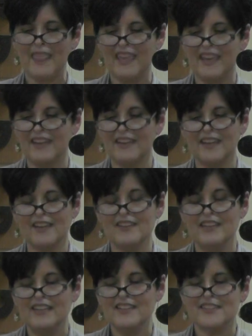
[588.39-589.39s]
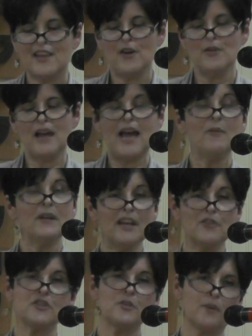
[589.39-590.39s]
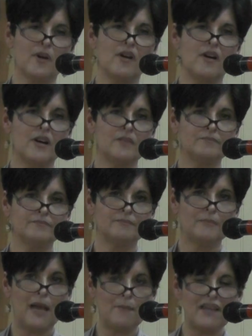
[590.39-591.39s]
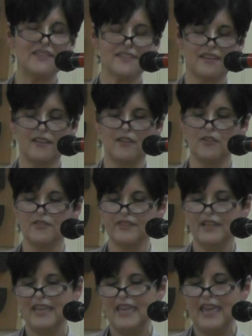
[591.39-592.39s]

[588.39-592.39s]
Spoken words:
And so I went on to the prom by myself.